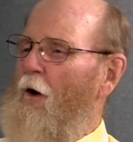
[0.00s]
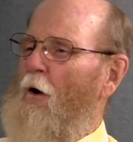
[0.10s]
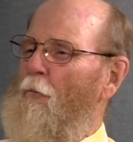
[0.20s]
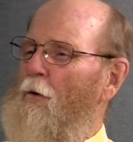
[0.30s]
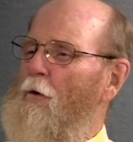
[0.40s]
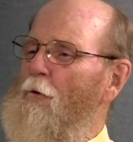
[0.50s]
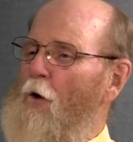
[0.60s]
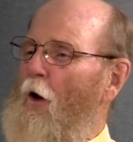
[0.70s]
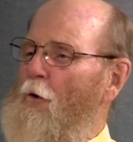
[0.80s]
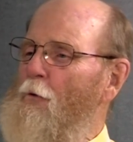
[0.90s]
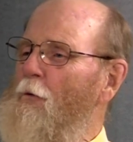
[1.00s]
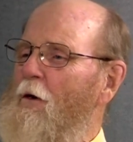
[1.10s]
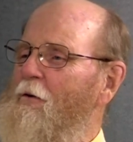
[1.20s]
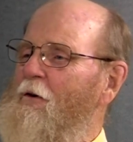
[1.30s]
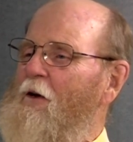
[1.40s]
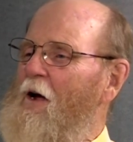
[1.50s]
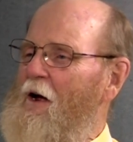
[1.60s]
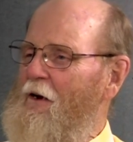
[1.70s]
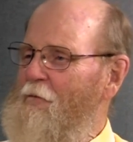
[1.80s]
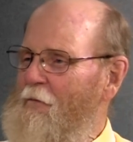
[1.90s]
a real a New London
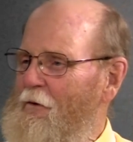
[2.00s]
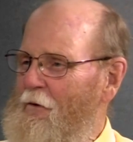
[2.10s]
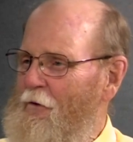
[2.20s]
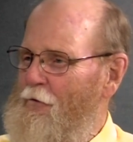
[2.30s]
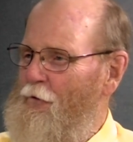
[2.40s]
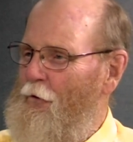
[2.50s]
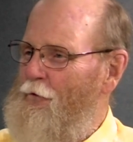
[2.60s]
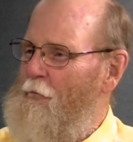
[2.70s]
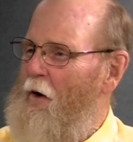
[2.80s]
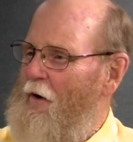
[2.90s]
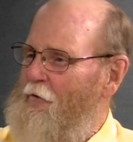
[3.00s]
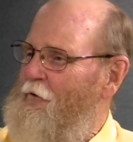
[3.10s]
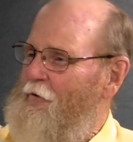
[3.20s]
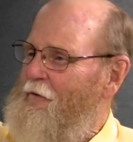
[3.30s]
guy, George Potts.